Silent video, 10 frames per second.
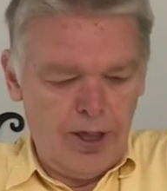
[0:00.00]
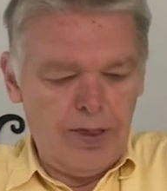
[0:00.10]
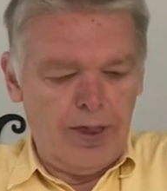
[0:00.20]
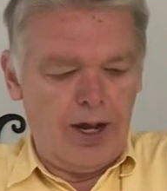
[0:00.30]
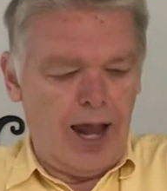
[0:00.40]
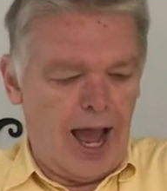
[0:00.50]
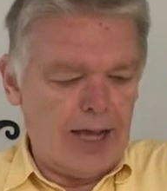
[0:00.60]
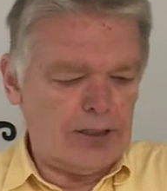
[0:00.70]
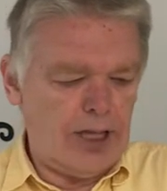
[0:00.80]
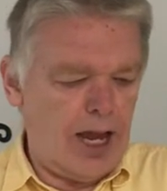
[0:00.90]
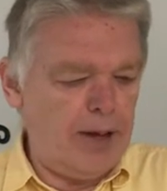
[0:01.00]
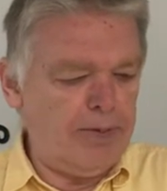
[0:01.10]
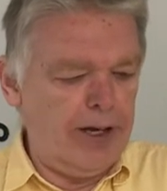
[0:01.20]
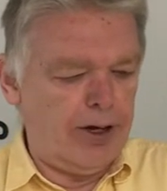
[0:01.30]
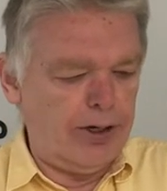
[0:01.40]
The last
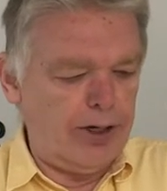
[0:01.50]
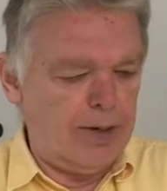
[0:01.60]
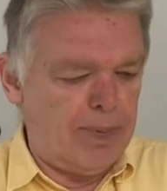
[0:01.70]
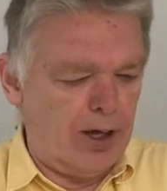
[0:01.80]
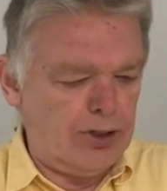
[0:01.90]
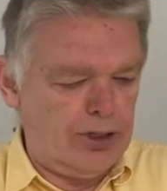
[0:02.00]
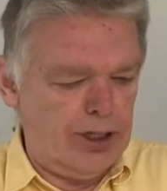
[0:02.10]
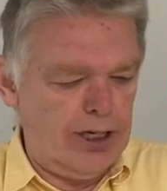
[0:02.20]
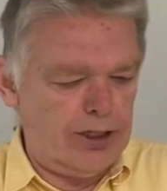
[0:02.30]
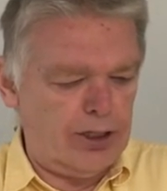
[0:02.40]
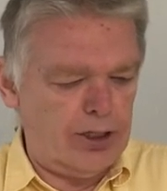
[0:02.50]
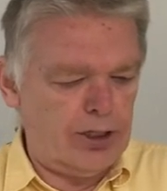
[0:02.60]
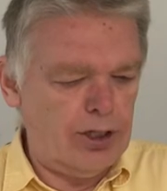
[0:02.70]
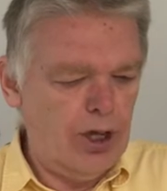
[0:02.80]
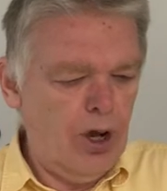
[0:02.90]
time we heard about
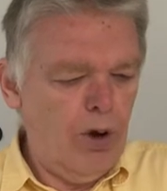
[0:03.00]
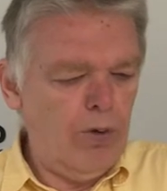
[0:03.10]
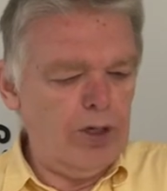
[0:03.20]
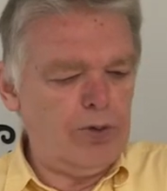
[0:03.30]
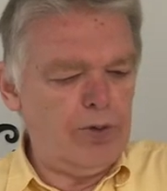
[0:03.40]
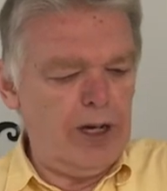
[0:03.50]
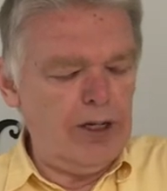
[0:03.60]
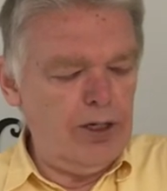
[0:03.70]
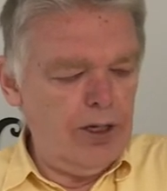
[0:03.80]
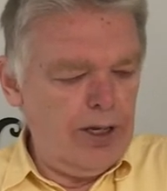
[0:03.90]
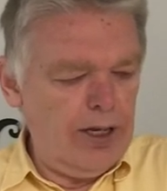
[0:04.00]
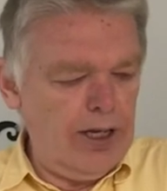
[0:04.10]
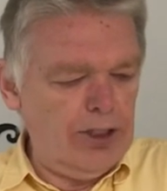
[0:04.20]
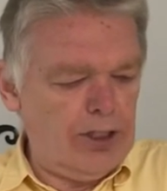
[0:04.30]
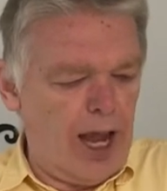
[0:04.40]
Jesus was when,
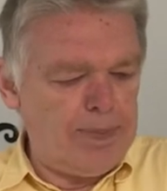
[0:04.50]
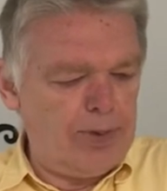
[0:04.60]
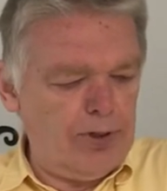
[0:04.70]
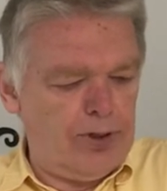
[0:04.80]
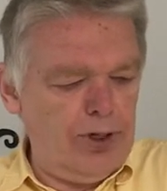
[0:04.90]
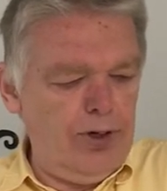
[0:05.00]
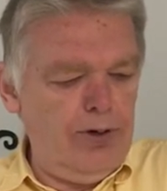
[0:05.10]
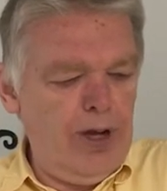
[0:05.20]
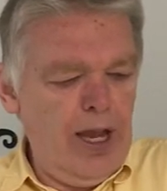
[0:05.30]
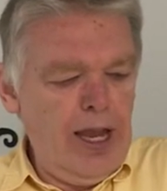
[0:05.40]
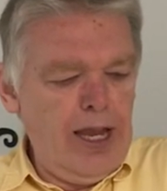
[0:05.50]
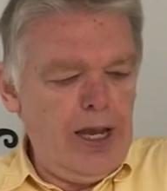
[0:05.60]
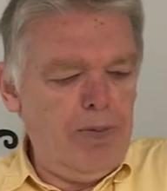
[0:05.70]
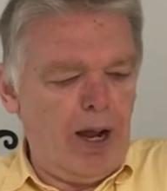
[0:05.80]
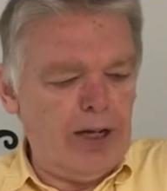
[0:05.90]
in chapter 2, he
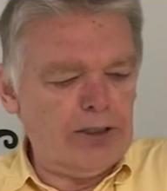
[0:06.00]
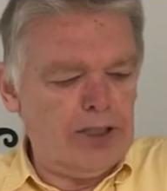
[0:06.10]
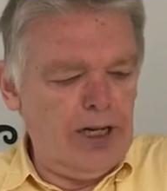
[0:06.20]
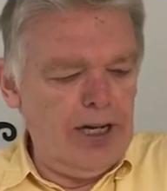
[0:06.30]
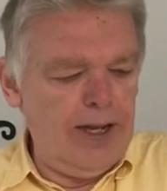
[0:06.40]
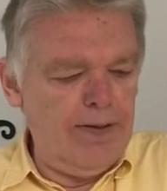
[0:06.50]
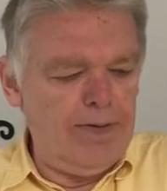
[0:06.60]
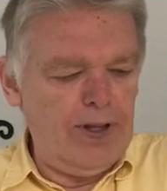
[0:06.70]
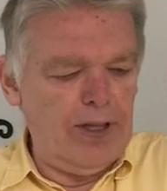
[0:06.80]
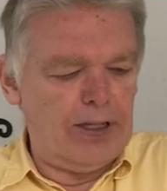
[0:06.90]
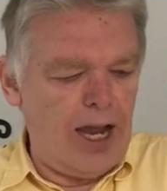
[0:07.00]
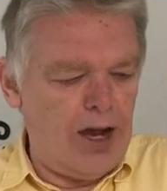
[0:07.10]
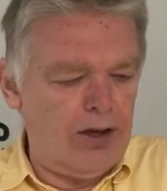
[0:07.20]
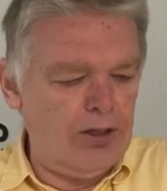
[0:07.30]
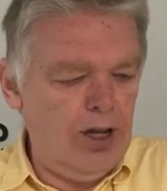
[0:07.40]
went to live in the
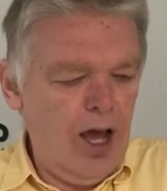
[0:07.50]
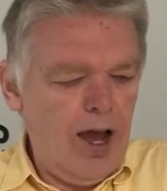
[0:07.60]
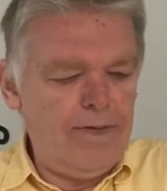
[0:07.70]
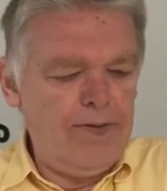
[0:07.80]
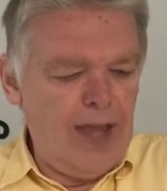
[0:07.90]
town of